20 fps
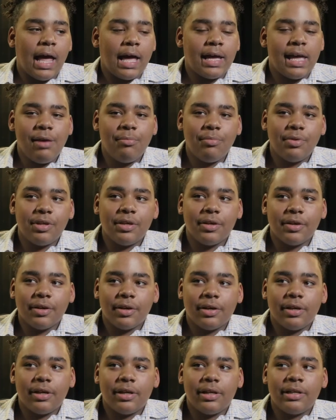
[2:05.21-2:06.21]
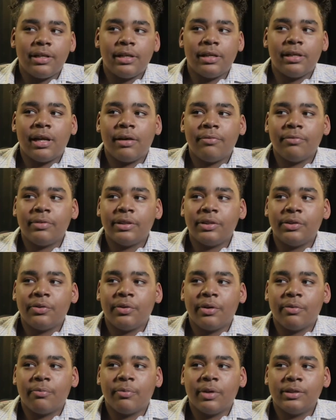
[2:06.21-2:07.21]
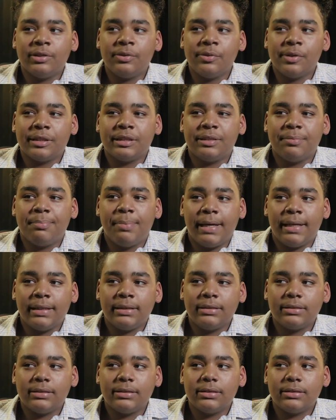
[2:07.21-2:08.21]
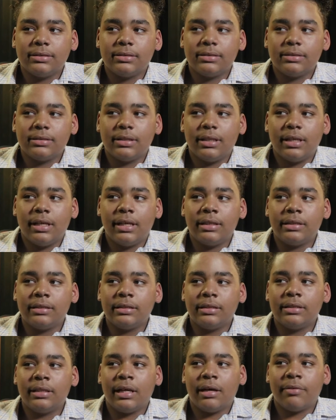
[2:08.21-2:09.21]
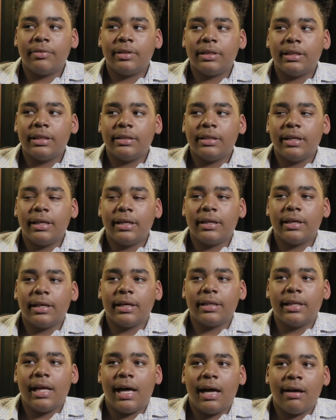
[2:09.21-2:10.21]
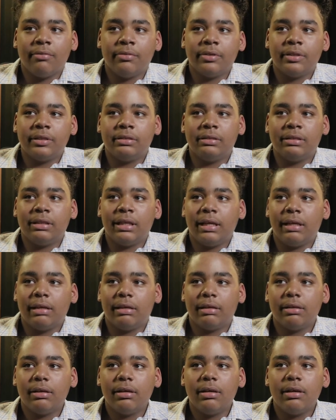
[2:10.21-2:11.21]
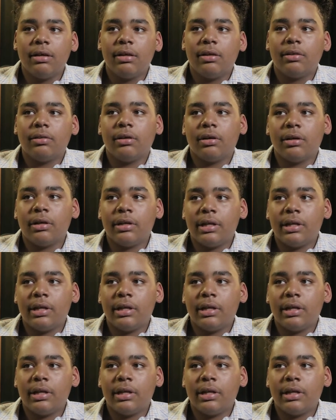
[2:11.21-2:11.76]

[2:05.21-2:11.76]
I came in here not really knowing what to expect and not really thinking that I would like learn